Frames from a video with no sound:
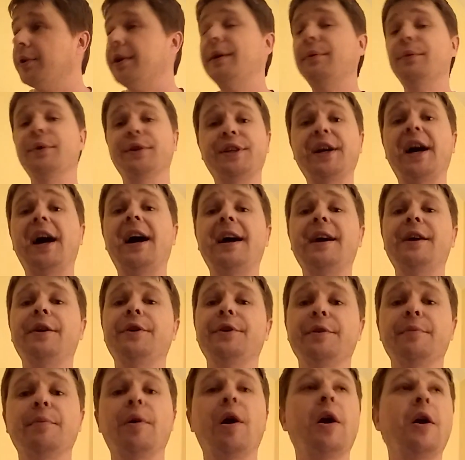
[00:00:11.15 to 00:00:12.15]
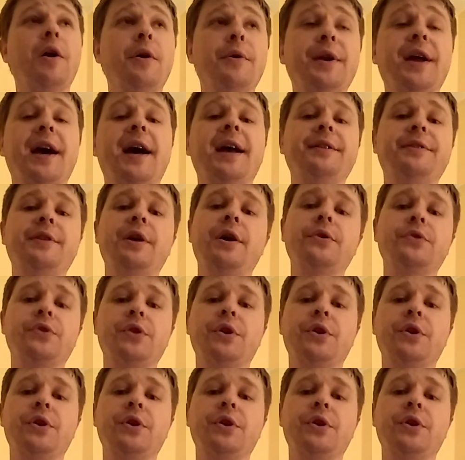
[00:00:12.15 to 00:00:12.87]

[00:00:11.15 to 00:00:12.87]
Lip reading: They retire tomorrow night, though,